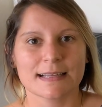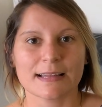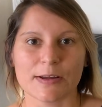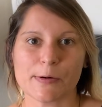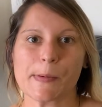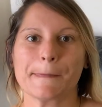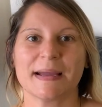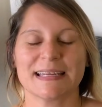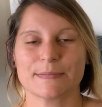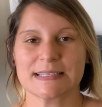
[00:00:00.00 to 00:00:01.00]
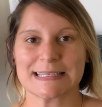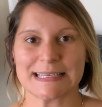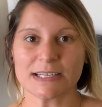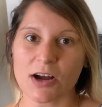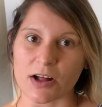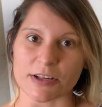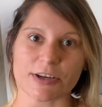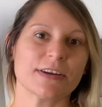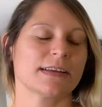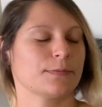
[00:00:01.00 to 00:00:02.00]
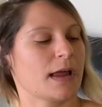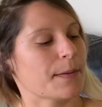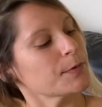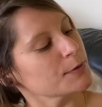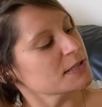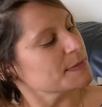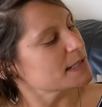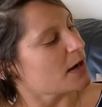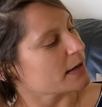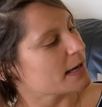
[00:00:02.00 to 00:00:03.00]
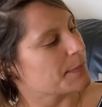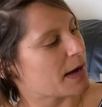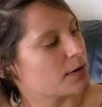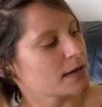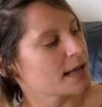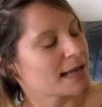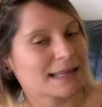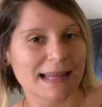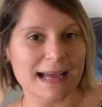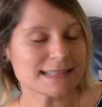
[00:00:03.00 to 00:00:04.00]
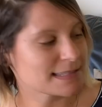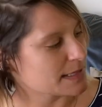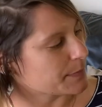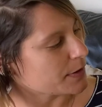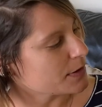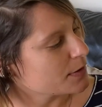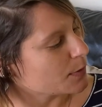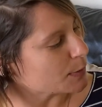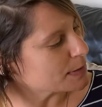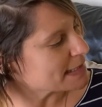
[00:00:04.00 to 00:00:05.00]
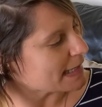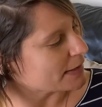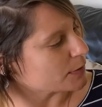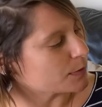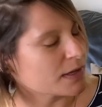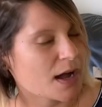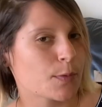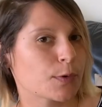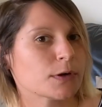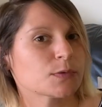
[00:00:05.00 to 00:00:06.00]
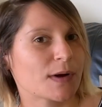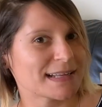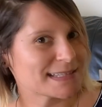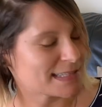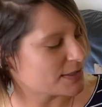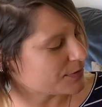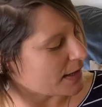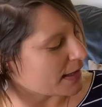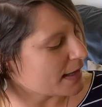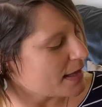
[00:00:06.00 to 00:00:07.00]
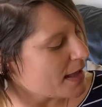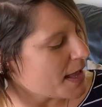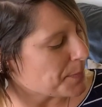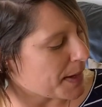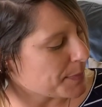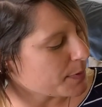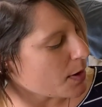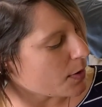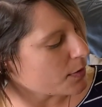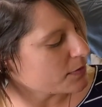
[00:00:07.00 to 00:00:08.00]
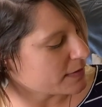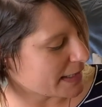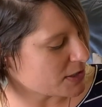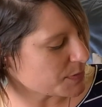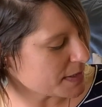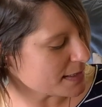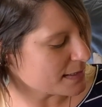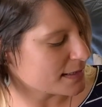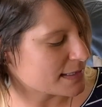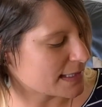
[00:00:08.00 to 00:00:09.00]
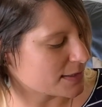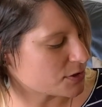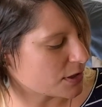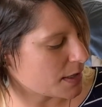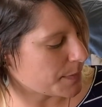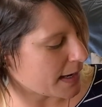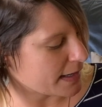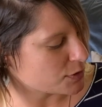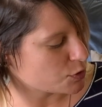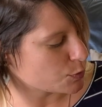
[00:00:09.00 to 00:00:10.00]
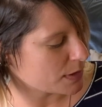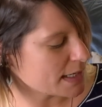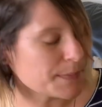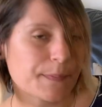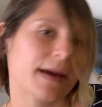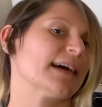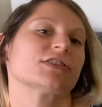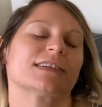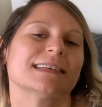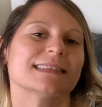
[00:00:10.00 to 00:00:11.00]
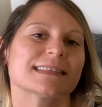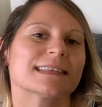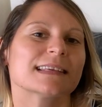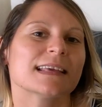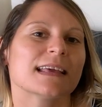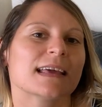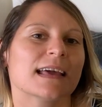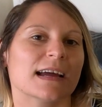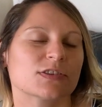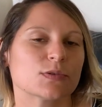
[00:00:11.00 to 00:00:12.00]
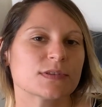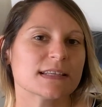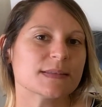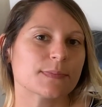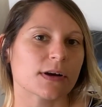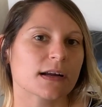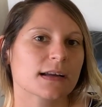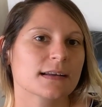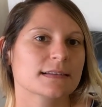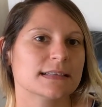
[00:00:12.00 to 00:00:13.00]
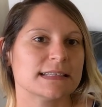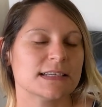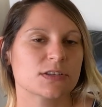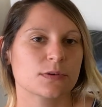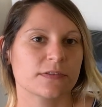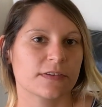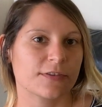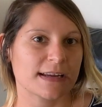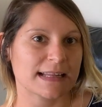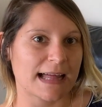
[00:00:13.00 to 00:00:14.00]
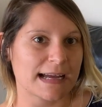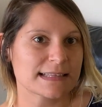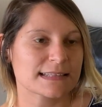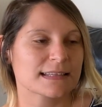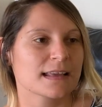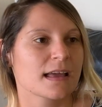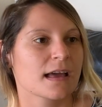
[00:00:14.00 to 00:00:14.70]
Hello, my name is Tina Collier, and I'm going to be talking about Glass Slipper, Gold Sandal, A Worldwide Cinderella by Paul Fleischman. It's illustrated by Julie Pashkis. I chose this book to teach to a 5th grade class